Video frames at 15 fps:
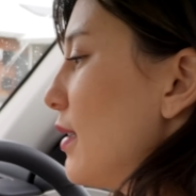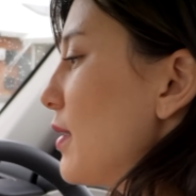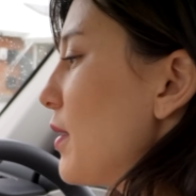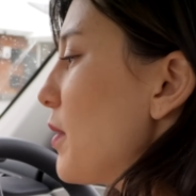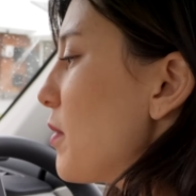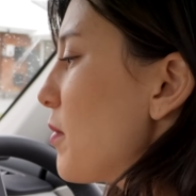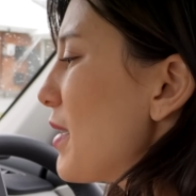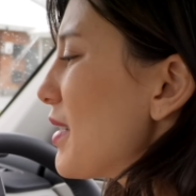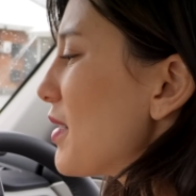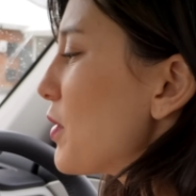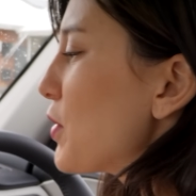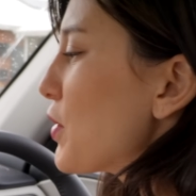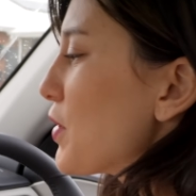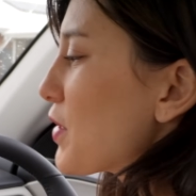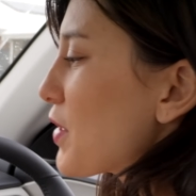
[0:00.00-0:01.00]
So the
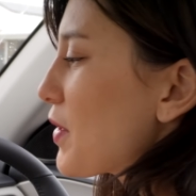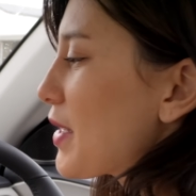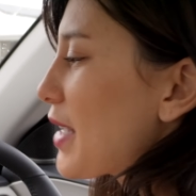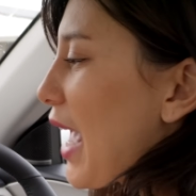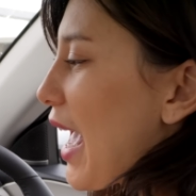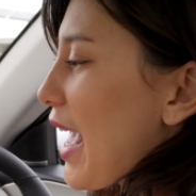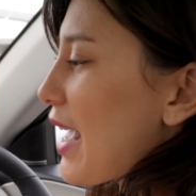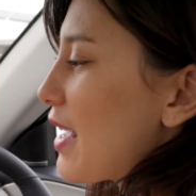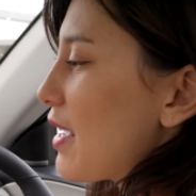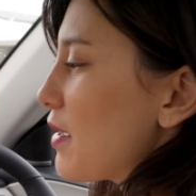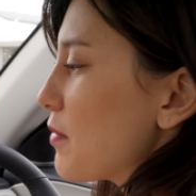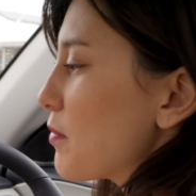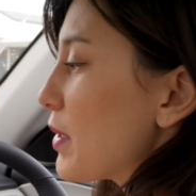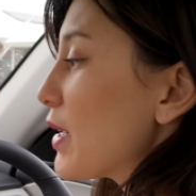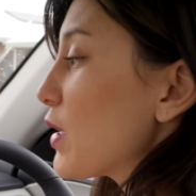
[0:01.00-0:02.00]
resolution's
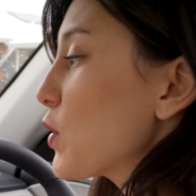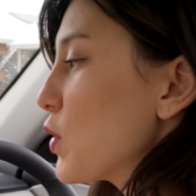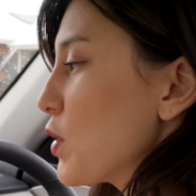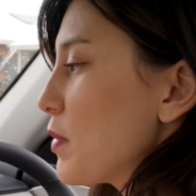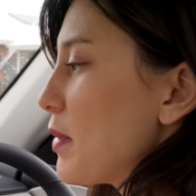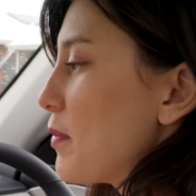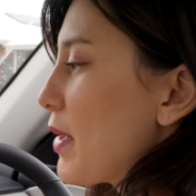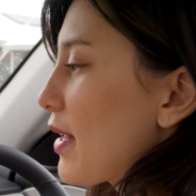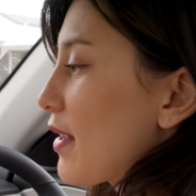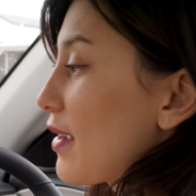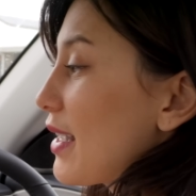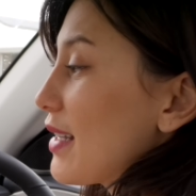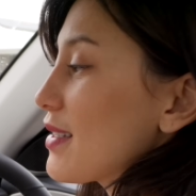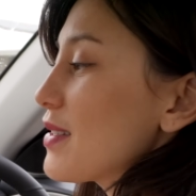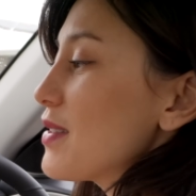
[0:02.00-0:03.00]
okay, but it could be better.
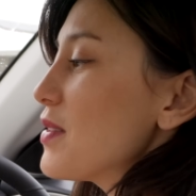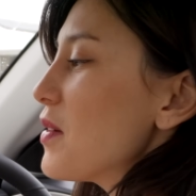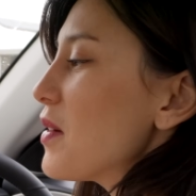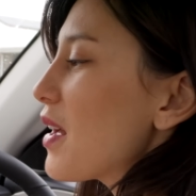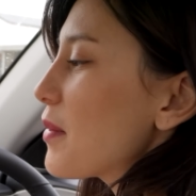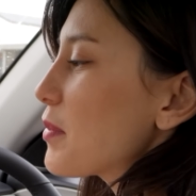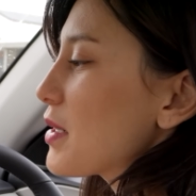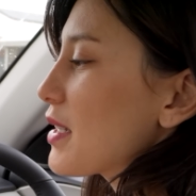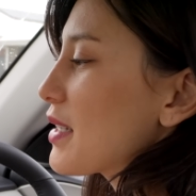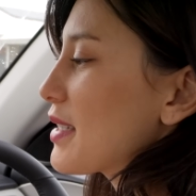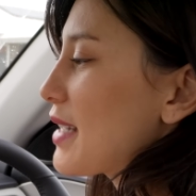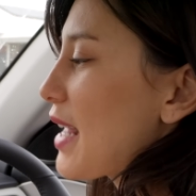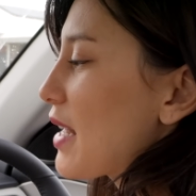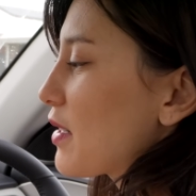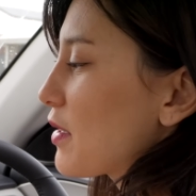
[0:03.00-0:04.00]
It's not up to the
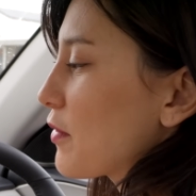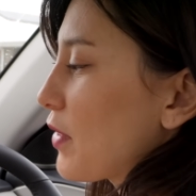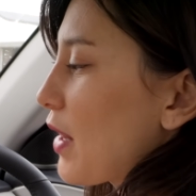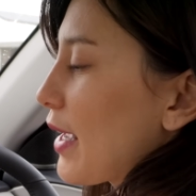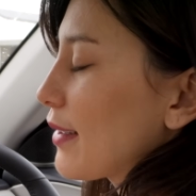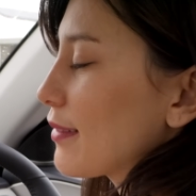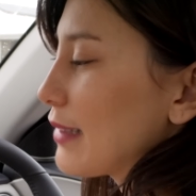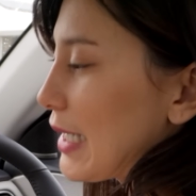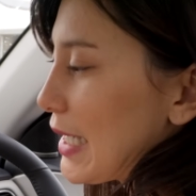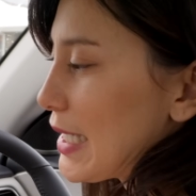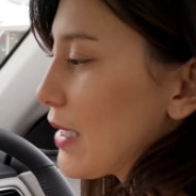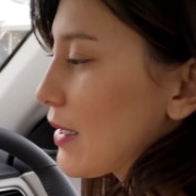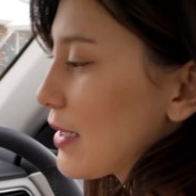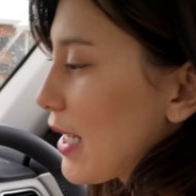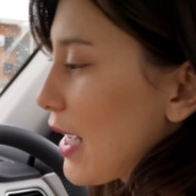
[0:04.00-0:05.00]
standard of like
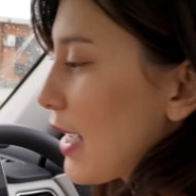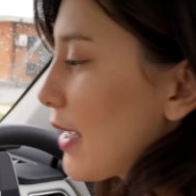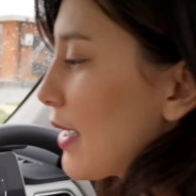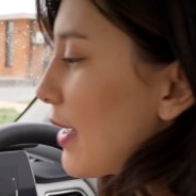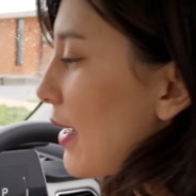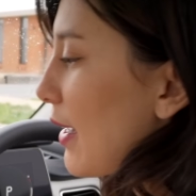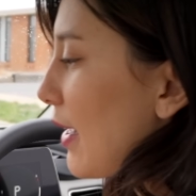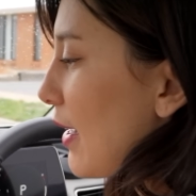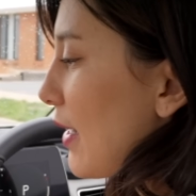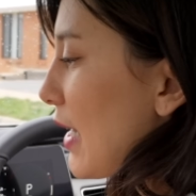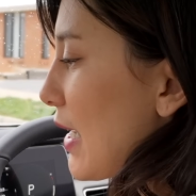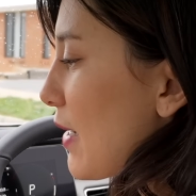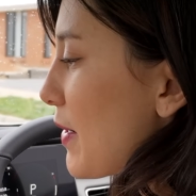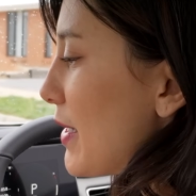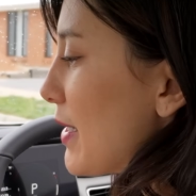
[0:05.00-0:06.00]
Hyundai.
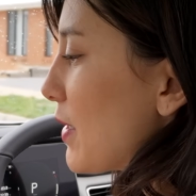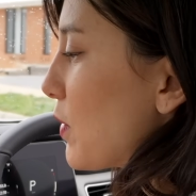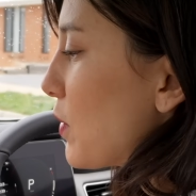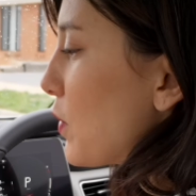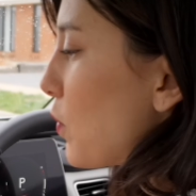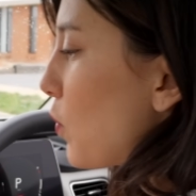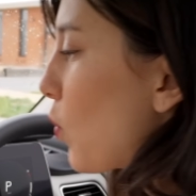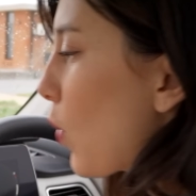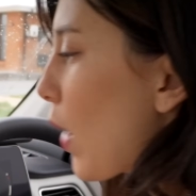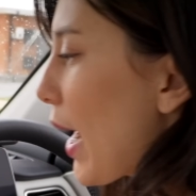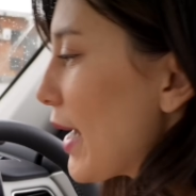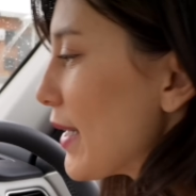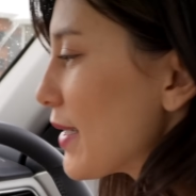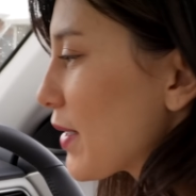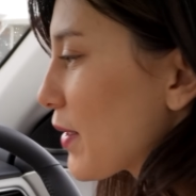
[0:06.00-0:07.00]
There is a good
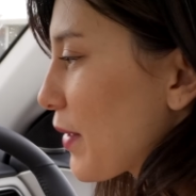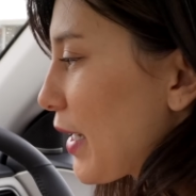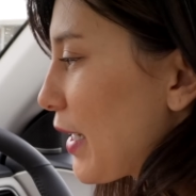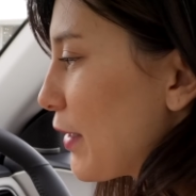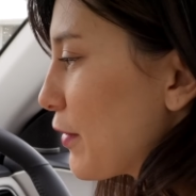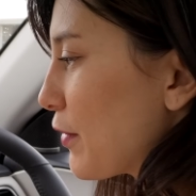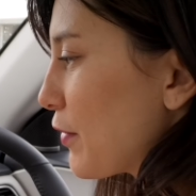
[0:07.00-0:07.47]
widescreen